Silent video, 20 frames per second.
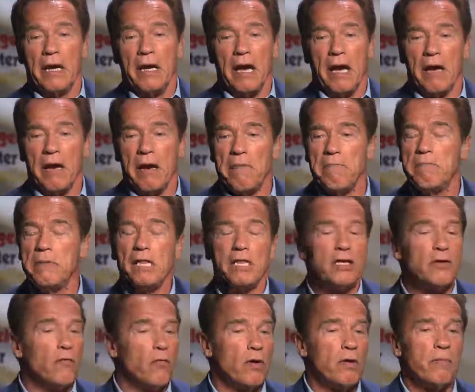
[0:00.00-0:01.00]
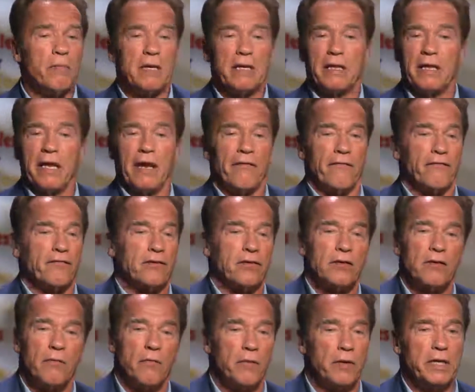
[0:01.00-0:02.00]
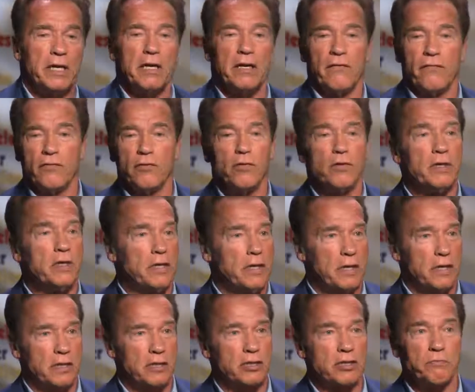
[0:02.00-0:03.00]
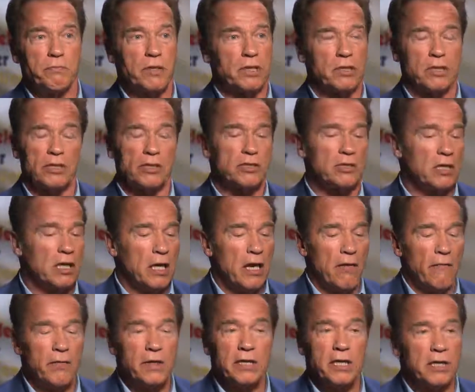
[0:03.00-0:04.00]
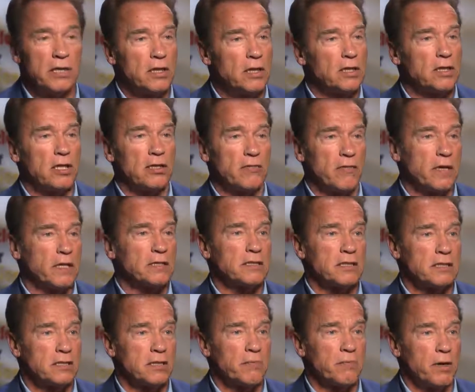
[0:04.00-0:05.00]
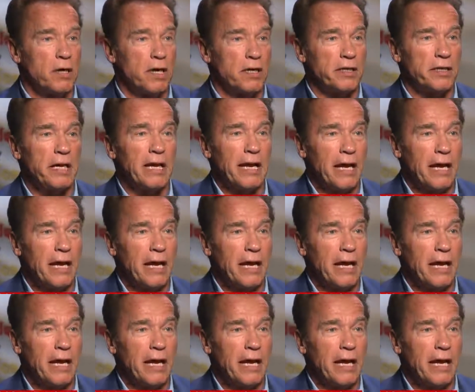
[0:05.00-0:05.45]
1 million women left within a few years because we did not address as a party